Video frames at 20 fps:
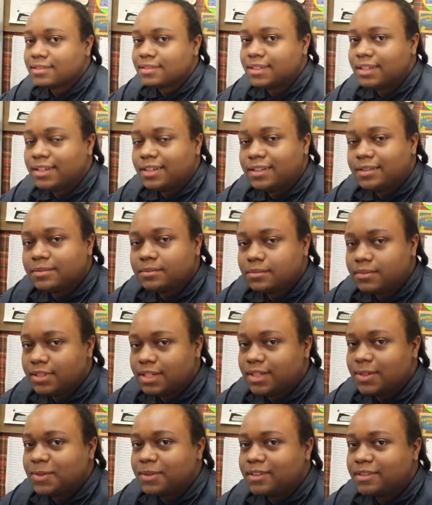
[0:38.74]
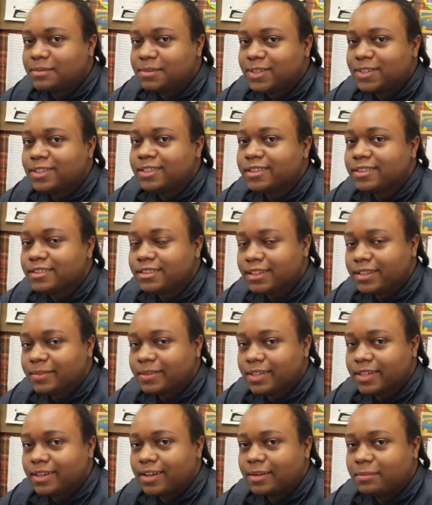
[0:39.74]
I'm Saquon Muller.
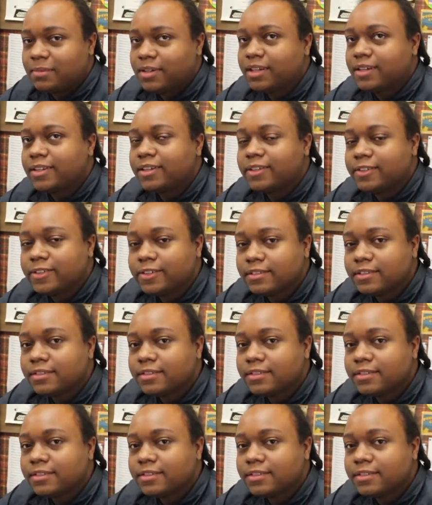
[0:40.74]
I'm a copy editor.